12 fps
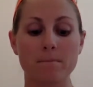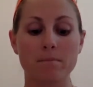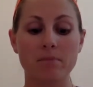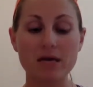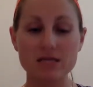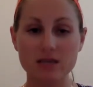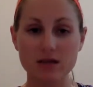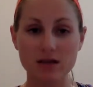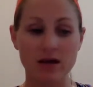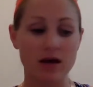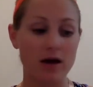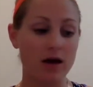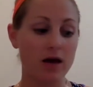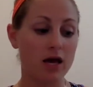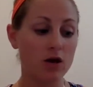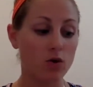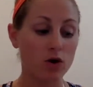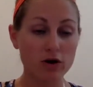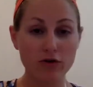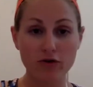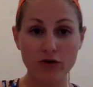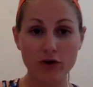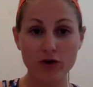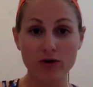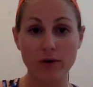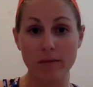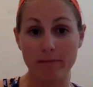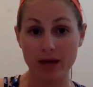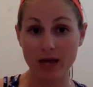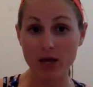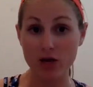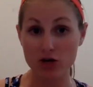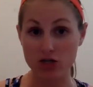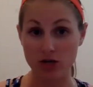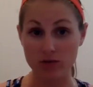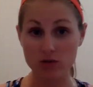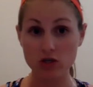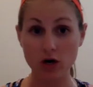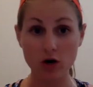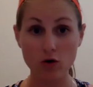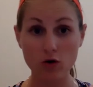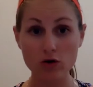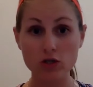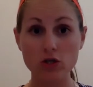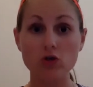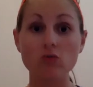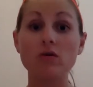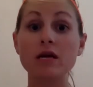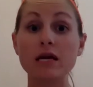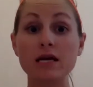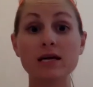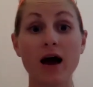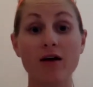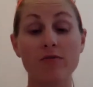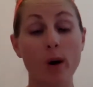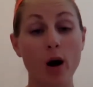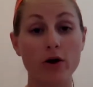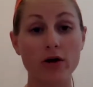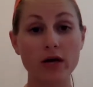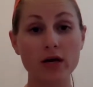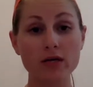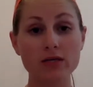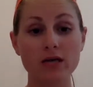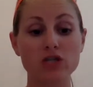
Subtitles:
basically, in order for you to meet your jumpstart goals, you need to have parties.